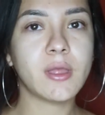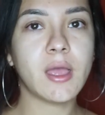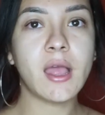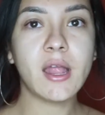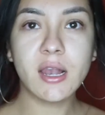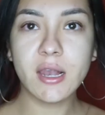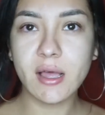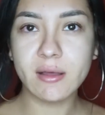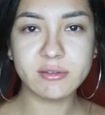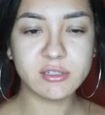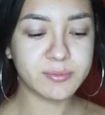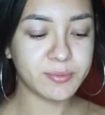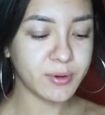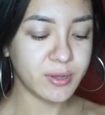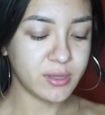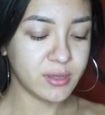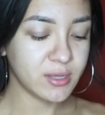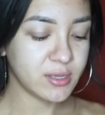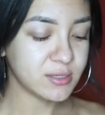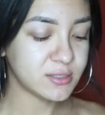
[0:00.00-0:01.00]
I love
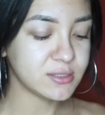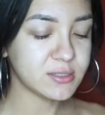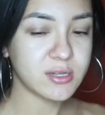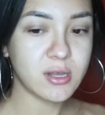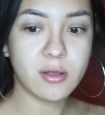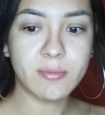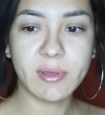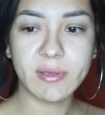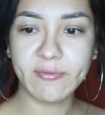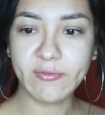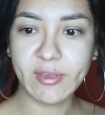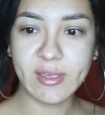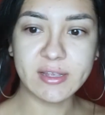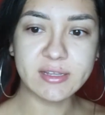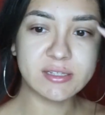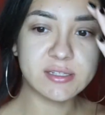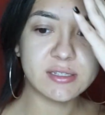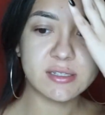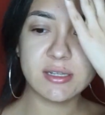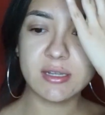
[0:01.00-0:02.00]
spraying this on my
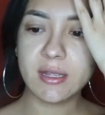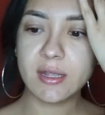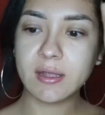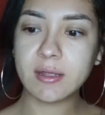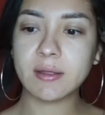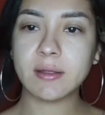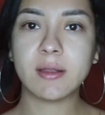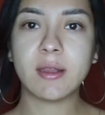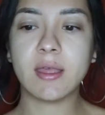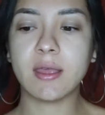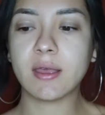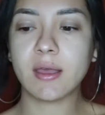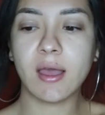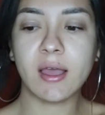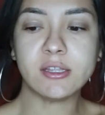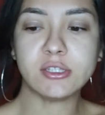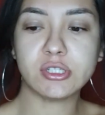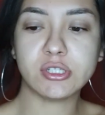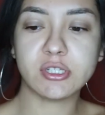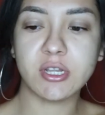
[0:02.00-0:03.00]
face. Like,
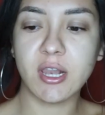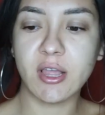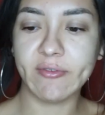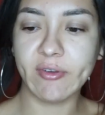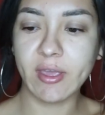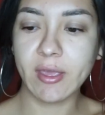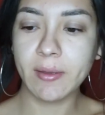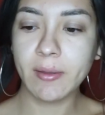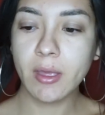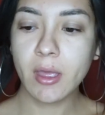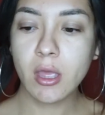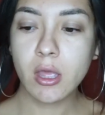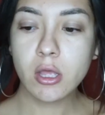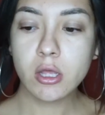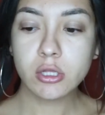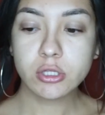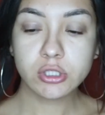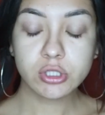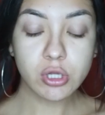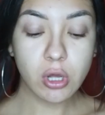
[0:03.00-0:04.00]
I just love it.
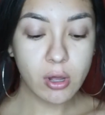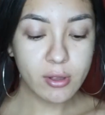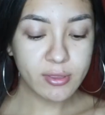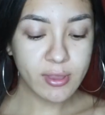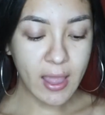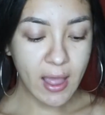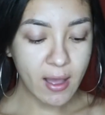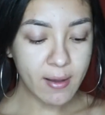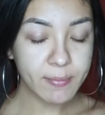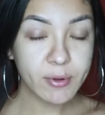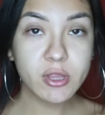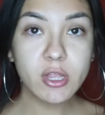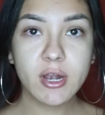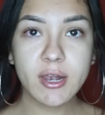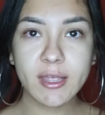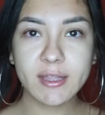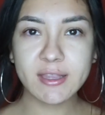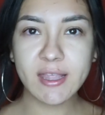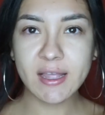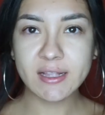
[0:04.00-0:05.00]
So now I'm going to
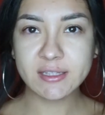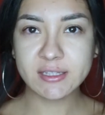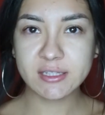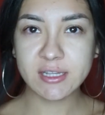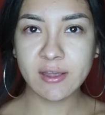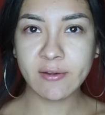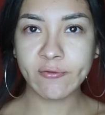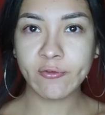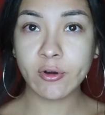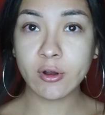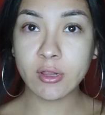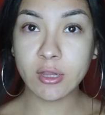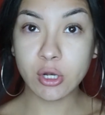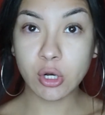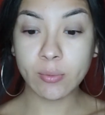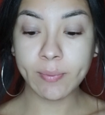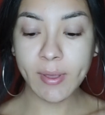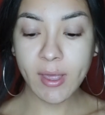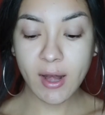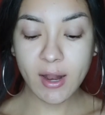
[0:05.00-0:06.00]
let that sit for a
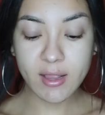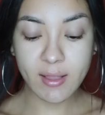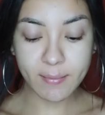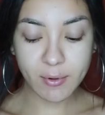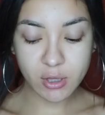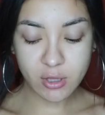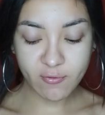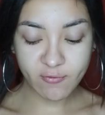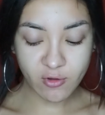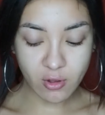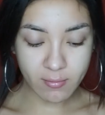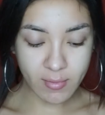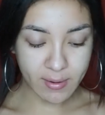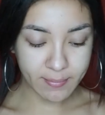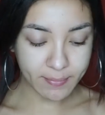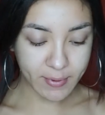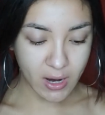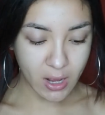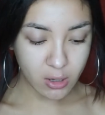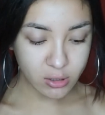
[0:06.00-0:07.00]
little bit and I'm going to feel
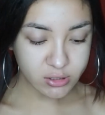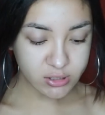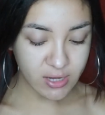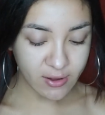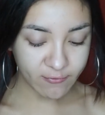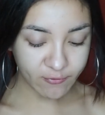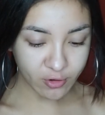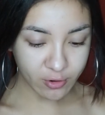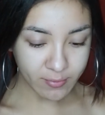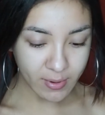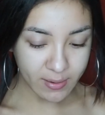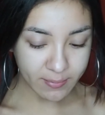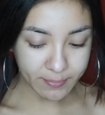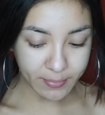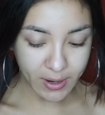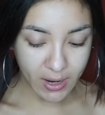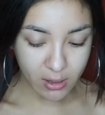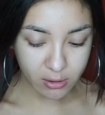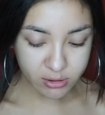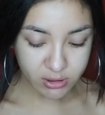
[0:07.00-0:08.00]
my brows. And for my
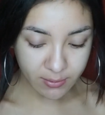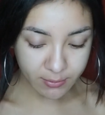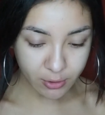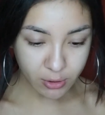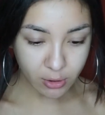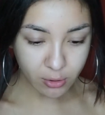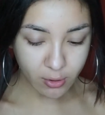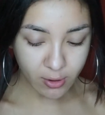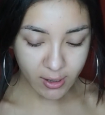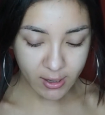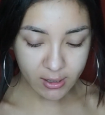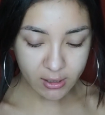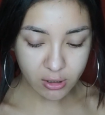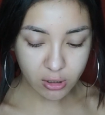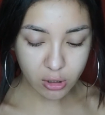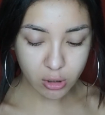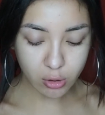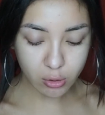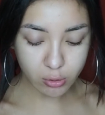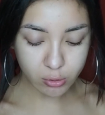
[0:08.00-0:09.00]
brows, I'm going to go ahead
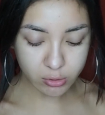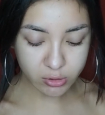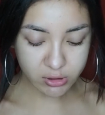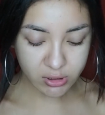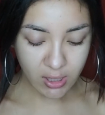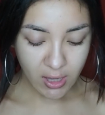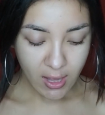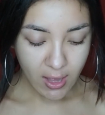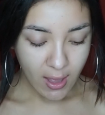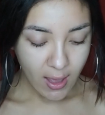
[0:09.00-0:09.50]
and use...